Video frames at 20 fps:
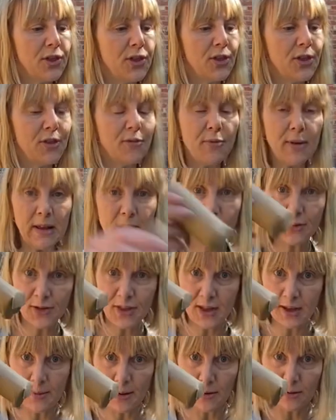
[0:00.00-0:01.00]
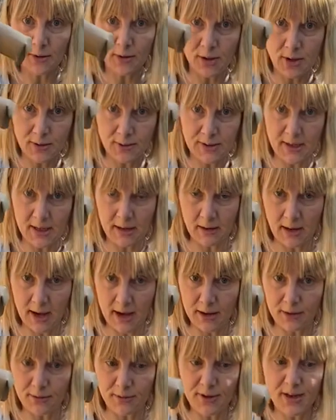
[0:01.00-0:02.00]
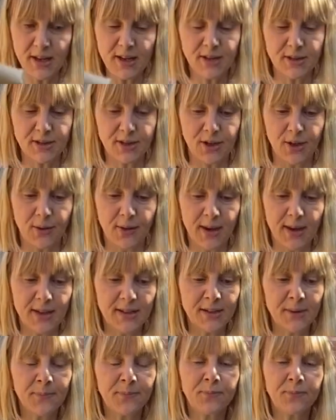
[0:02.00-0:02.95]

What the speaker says: the really good thing about using either of these two is